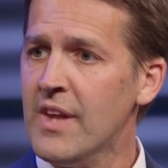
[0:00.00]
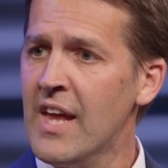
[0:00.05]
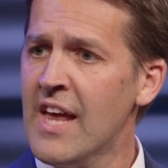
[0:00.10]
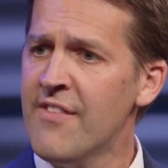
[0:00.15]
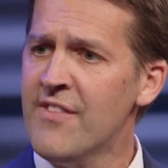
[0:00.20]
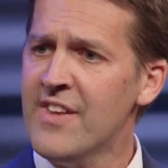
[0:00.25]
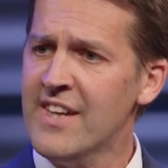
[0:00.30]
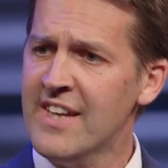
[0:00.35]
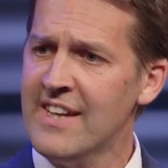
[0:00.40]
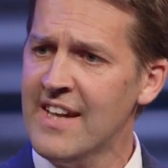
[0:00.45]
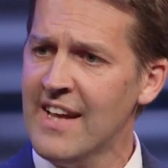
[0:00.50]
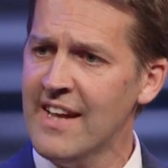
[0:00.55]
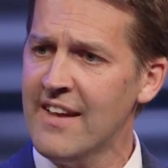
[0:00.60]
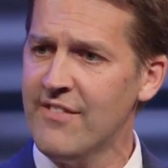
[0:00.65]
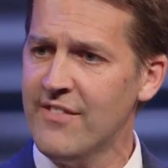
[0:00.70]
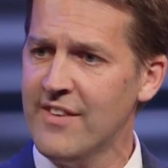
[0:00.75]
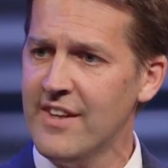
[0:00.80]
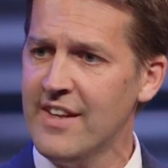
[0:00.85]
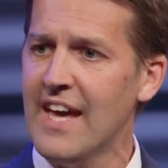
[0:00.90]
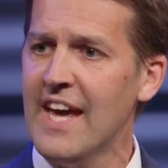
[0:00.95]
And
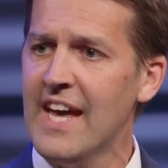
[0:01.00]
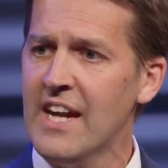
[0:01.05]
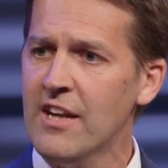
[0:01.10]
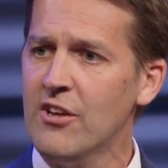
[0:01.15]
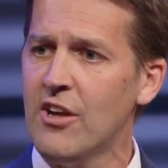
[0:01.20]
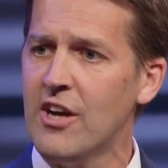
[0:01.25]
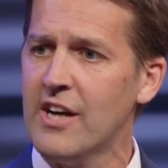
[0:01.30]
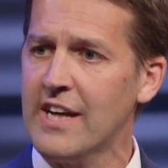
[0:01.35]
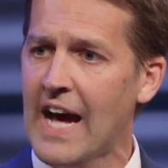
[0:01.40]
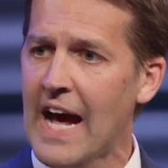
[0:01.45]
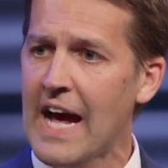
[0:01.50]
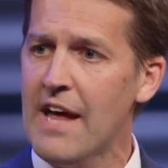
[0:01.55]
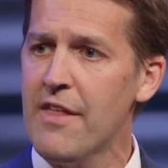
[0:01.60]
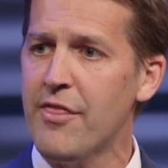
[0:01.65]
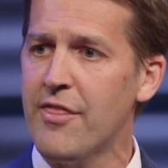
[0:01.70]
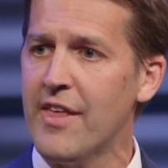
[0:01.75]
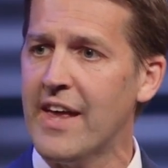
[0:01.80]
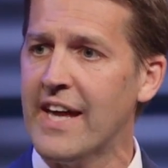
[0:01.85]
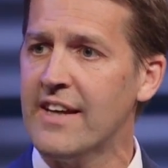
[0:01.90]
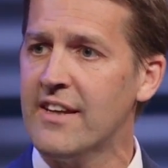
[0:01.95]
the analog, I
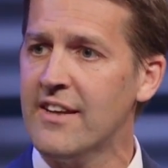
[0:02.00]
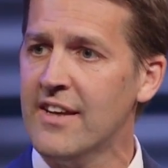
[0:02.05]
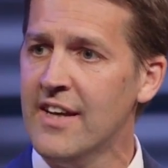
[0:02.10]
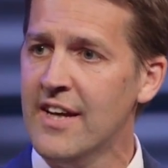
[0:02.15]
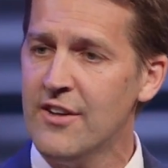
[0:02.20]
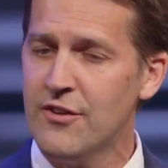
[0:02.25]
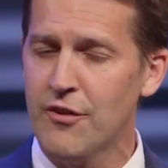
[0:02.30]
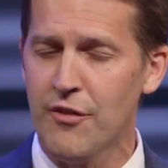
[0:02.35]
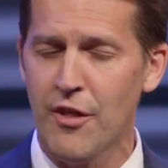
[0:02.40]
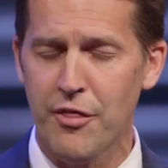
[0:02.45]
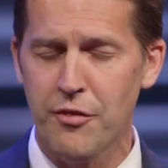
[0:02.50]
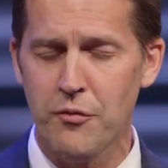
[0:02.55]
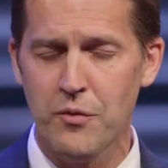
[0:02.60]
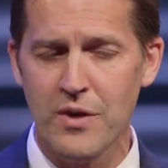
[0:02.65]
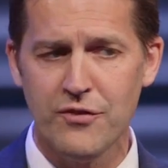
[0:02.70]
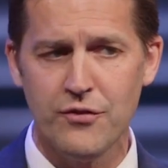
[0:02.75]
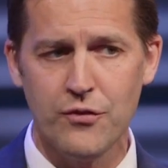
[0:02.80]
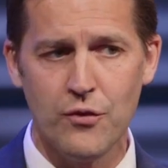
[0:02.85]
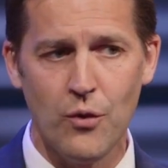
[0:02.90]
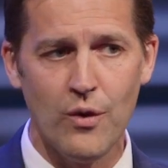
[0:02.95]
think, to the
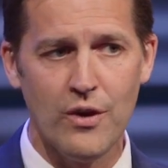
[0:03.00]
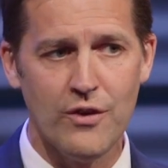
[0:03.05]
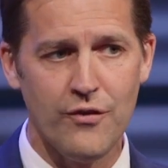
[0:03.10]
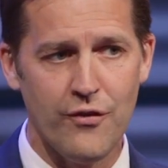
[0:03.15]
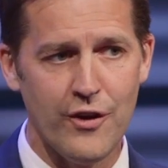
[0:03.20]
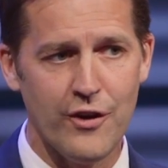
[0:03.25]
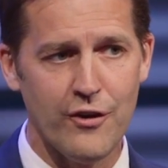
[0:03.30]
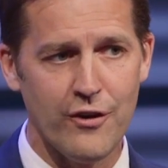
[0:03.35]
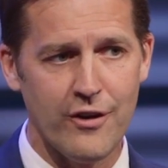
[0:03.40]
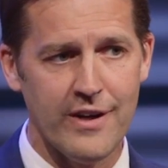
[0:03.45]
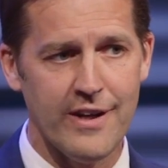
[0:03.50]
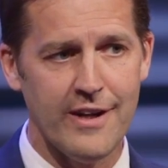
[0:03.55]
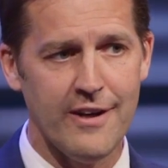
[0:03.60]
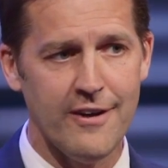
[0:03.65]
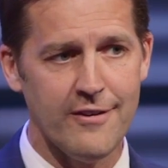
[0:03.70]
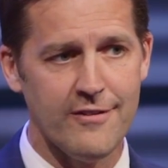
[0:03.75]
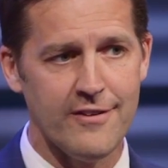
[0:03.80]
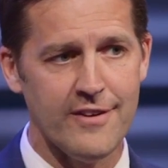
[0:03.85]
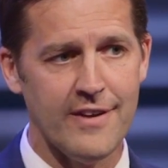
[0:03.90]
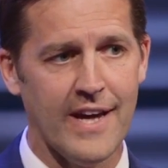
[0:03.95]
3 stories that you're going to
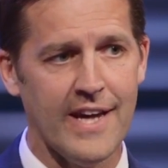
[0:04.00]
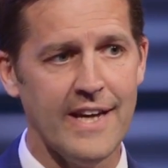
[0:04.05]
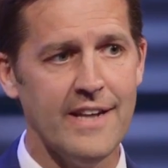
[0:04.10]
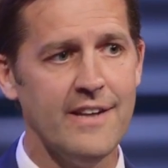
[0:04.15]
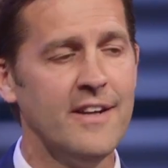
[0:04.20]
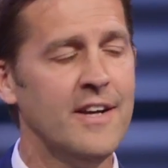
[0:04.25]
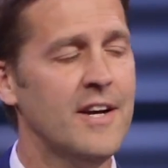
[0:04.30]
hear tonight,